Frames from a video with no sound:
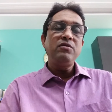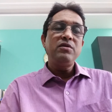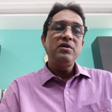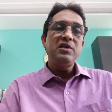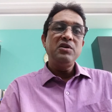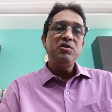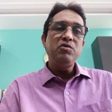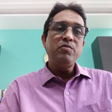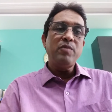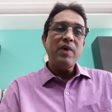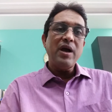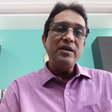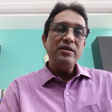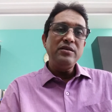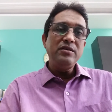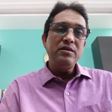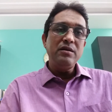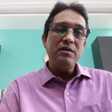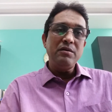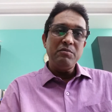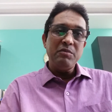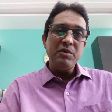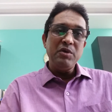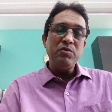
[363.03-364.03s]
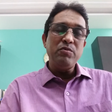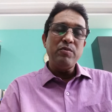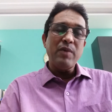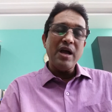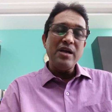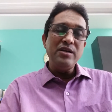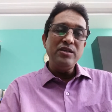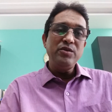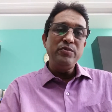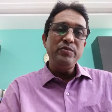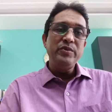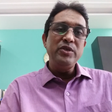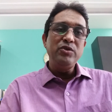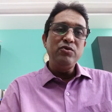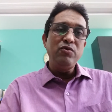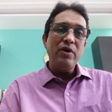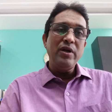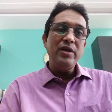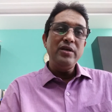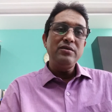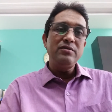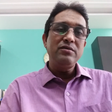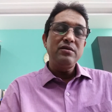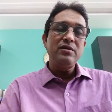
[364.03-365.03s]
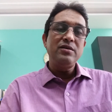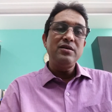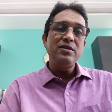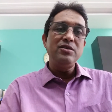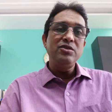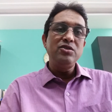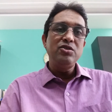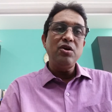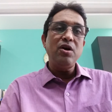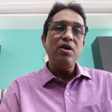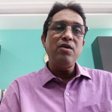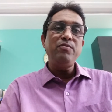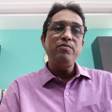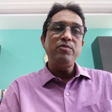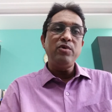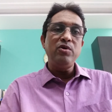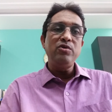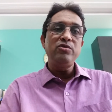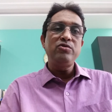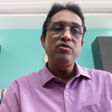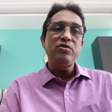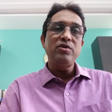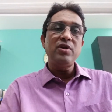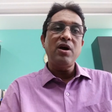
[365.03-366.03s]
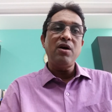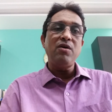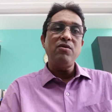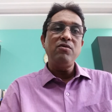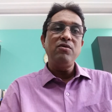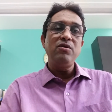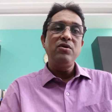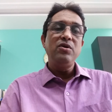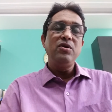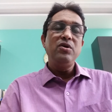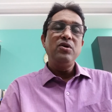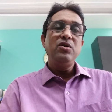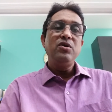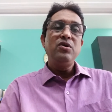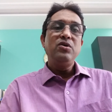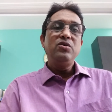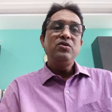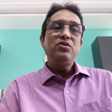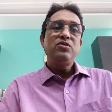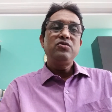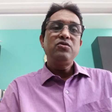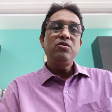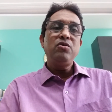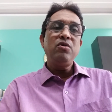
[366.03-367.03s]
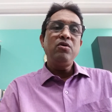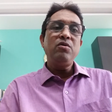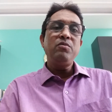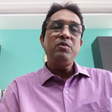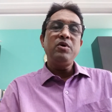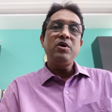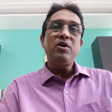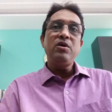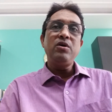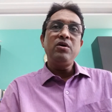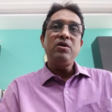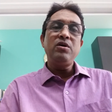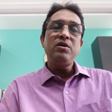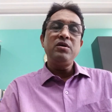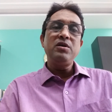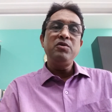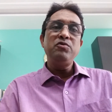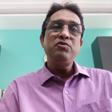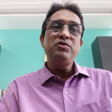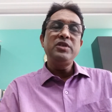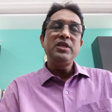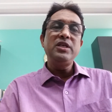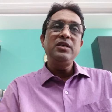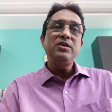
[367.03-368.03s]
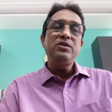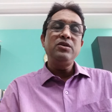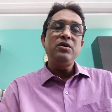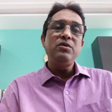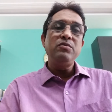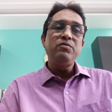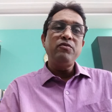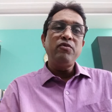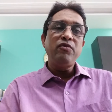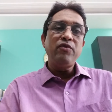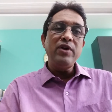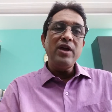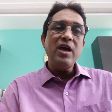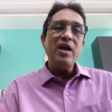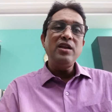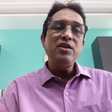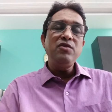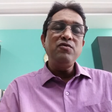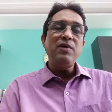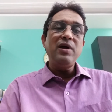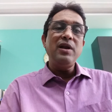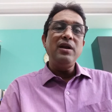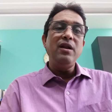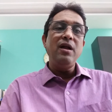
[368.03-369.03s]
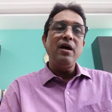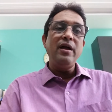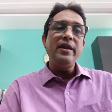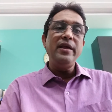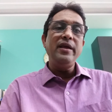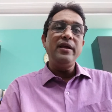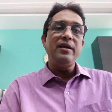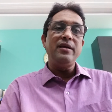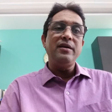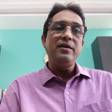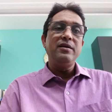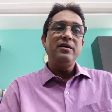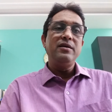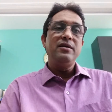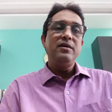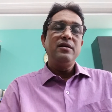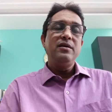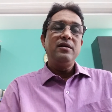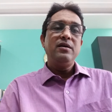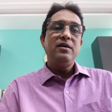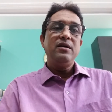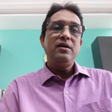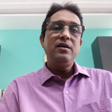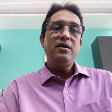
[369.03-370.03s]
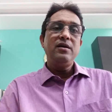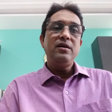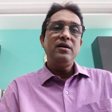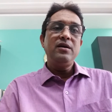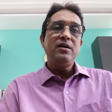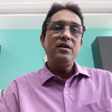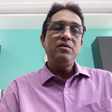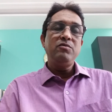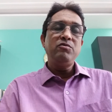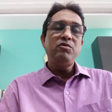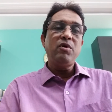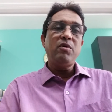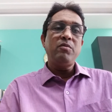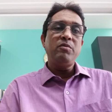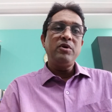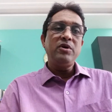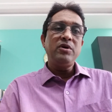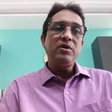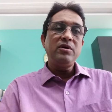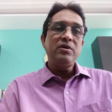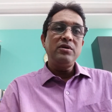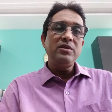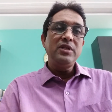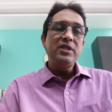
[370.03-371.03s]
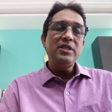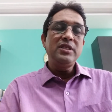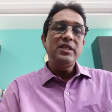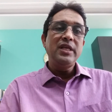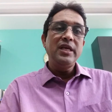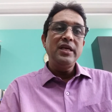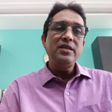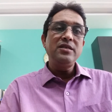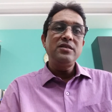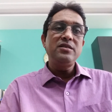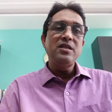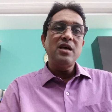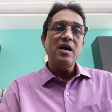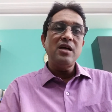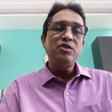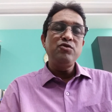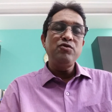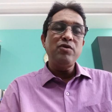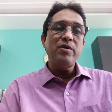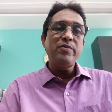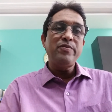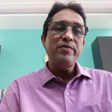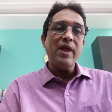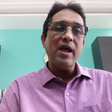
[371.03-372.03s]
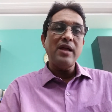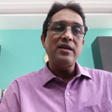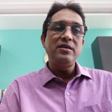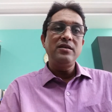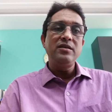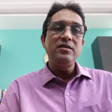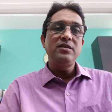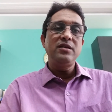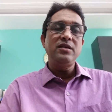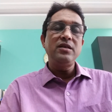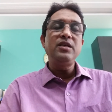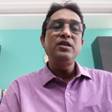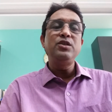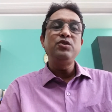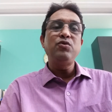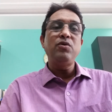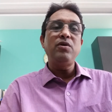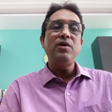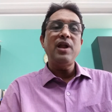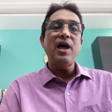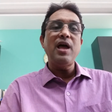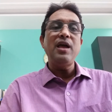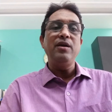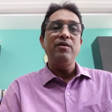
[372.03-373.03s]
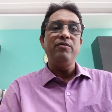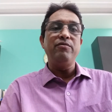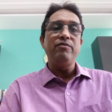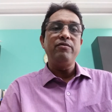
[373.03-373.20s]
you might be doing certain job also now. So you see, where you are learning the things that you are practicing in your life.